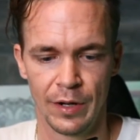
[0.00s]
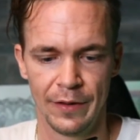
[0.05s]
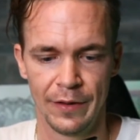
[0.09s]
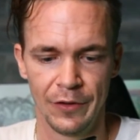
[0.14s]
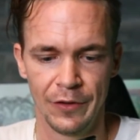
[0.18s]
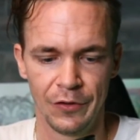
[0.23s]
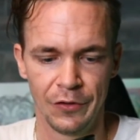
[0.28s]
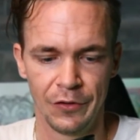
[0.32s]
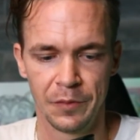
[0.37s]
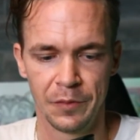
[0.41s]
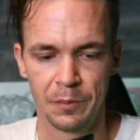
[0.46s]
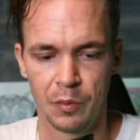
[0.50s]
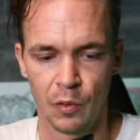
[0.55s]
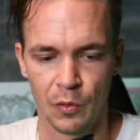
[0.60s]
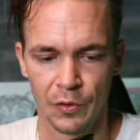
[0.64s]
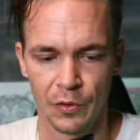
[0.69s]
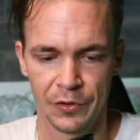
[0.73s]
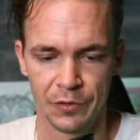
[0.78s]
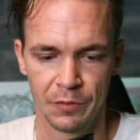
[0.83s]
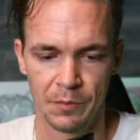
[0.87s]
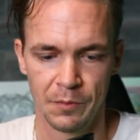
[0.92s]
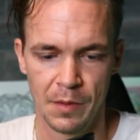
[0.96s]
And this is
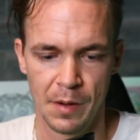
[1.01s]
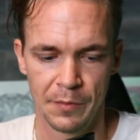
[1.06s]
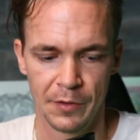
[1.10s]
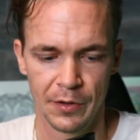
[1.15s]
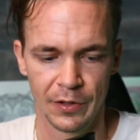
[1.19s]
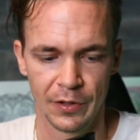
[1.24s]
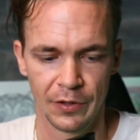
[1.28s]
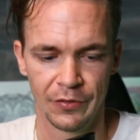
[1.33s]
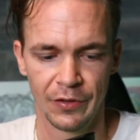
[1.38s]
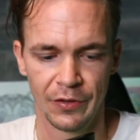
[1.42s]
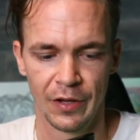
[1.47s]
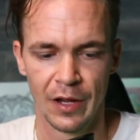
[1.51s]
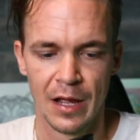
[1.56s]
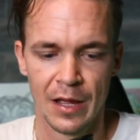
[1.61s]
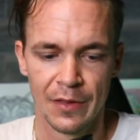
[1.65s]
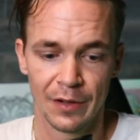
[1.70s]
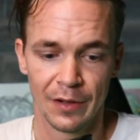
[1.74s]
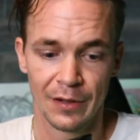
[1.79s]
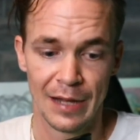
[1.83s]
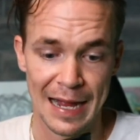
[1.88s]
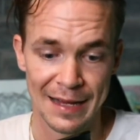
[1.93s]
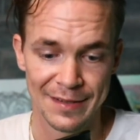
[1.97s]
important to remember because
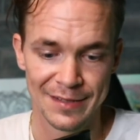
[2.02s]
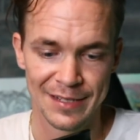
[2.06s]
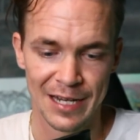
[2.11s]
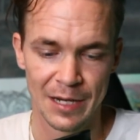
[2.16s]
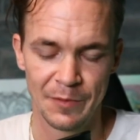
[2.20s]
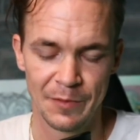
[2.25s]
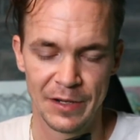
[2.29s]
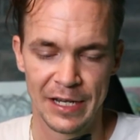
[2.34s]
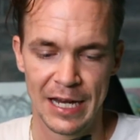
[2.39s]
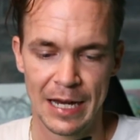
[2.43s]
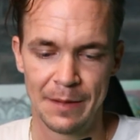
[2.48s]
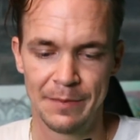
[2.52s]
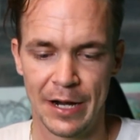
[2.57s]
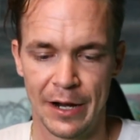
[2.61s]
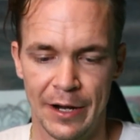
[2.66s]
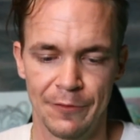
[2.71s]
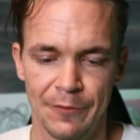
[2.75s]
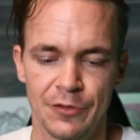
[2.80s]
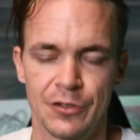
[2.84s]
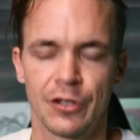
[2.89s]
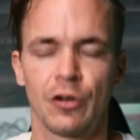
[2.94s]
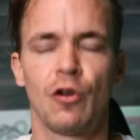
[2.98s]
the last time we came down,
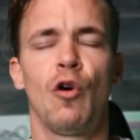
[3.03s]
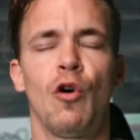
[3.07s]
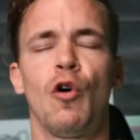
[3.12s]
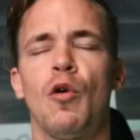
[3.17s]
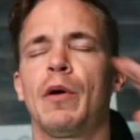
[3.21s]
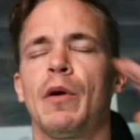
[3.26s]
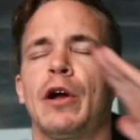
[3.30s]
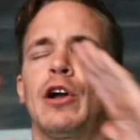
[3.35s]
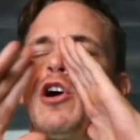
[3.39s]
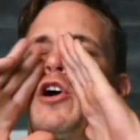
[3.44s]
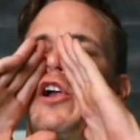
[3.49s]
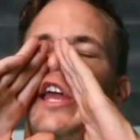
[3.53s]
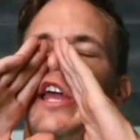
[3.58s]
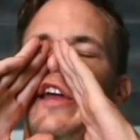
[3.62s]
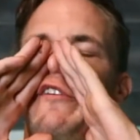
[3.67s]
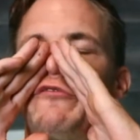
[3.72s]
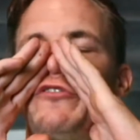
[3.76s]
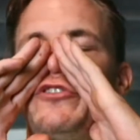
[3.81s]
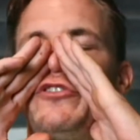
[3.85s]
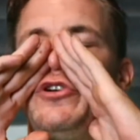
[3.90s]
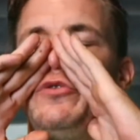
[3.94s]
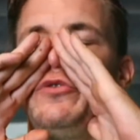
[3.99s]
everyone's like, oh my God,
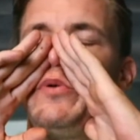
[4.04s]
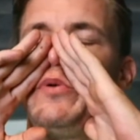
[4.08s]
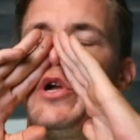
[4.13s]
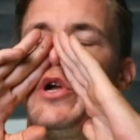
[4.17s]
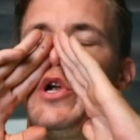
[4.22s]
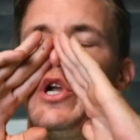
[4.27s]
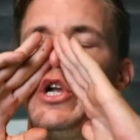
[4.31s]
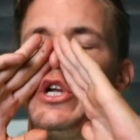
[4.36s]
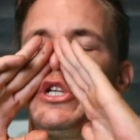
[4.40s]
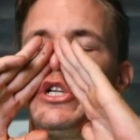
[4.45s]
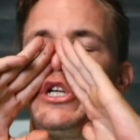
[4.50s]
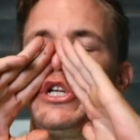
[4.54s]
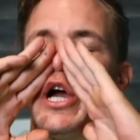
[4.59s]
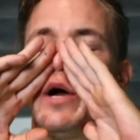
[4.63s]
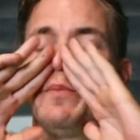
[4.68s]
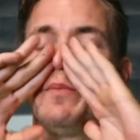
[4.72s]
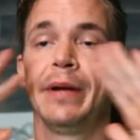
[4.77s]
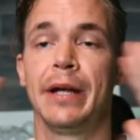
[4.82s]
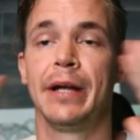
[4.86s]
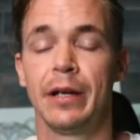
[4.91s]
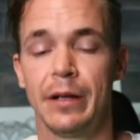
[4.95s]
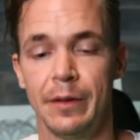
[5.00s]
FTT is
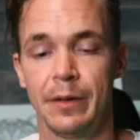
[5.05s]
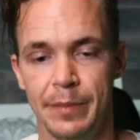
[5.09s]
dumping,